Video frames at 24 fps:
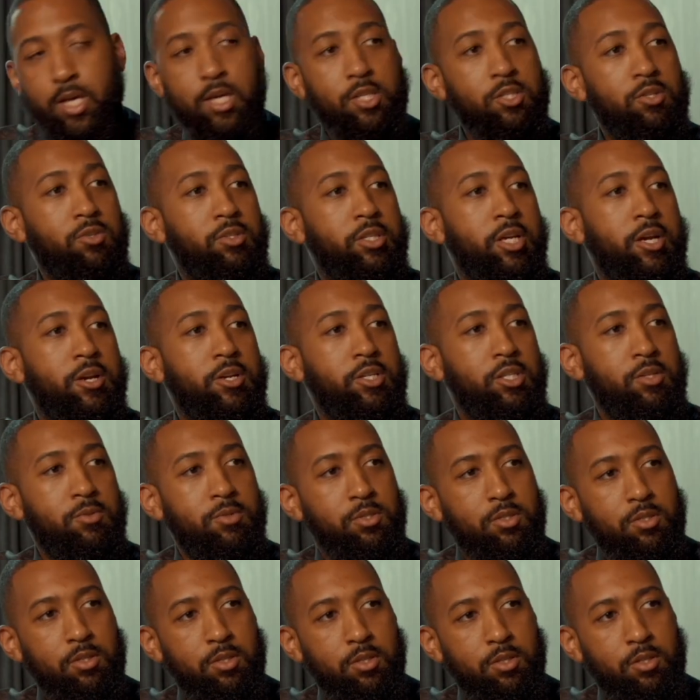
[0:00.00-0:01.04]
So, Derrich, it
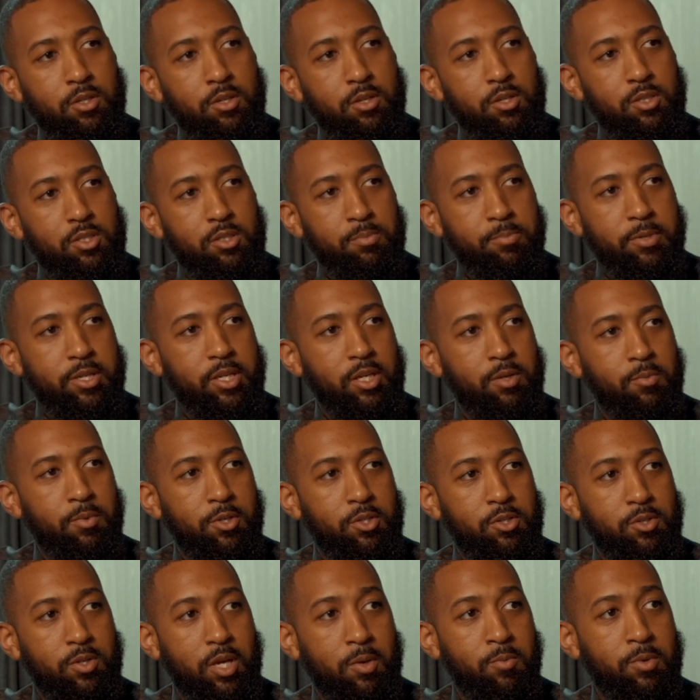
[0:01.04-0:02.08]
was good speaking
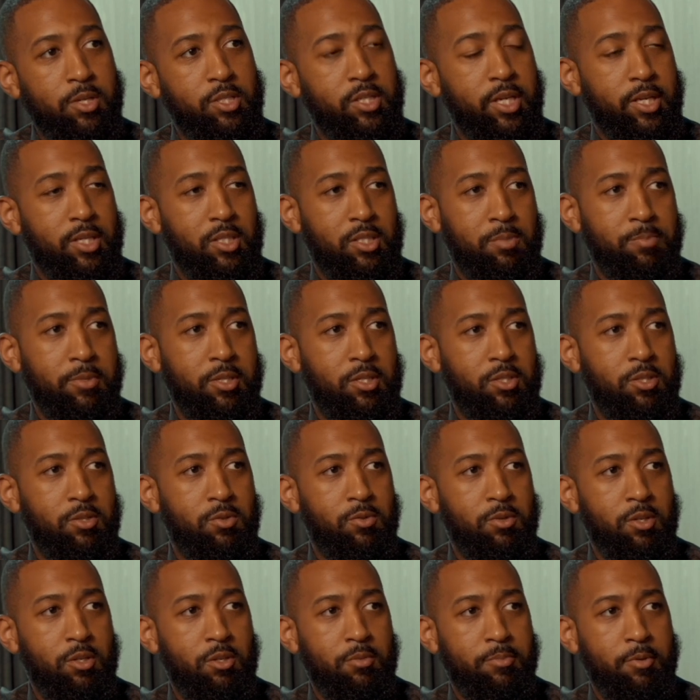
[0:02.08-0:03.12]
with you. I wish I could speak to you
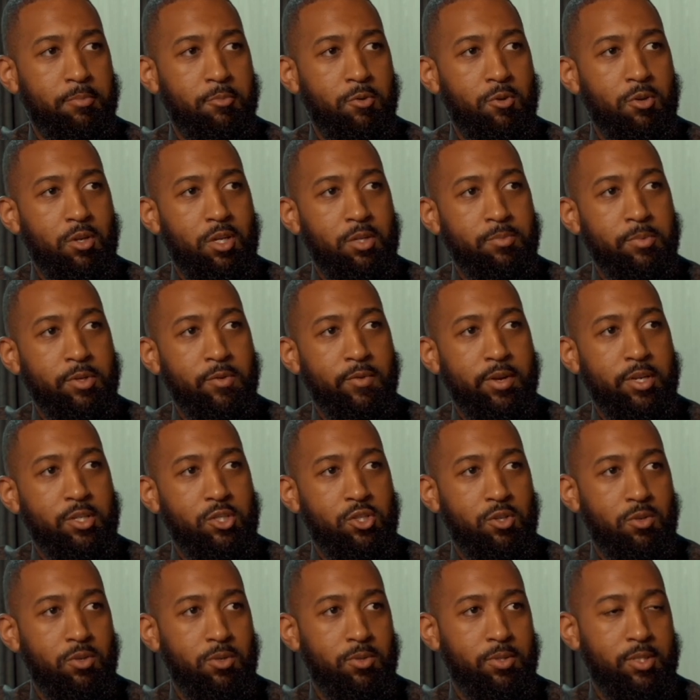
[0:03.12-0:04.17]
a little bit more because we're going
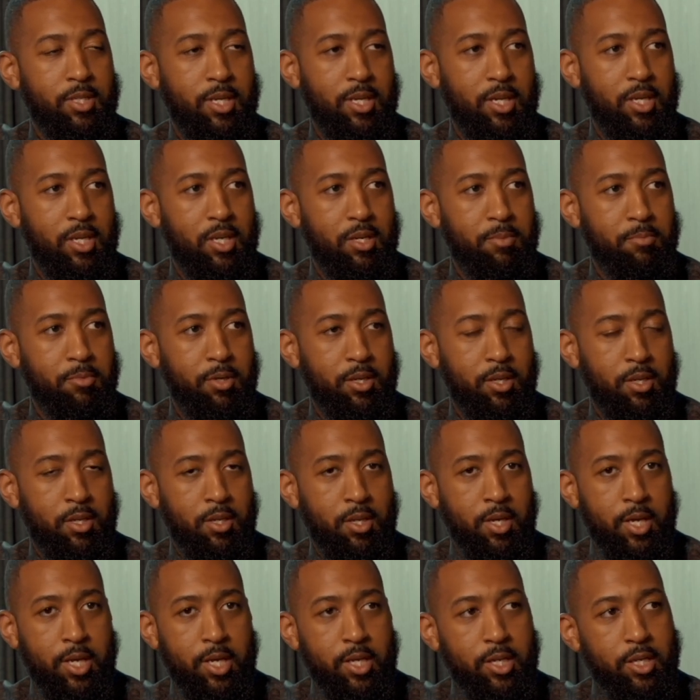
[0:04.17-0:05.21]
short on time, but
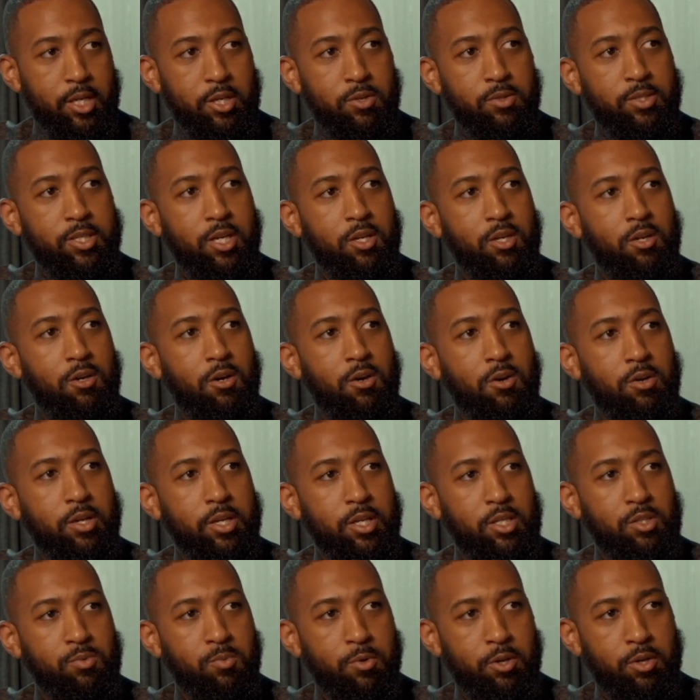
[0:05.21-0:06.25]
can you tell the
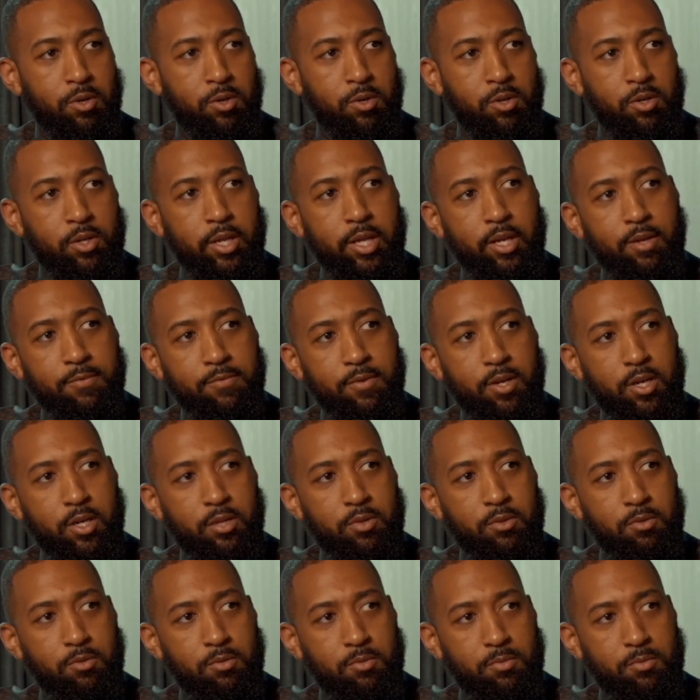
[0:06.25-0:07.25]
audience where they can find you?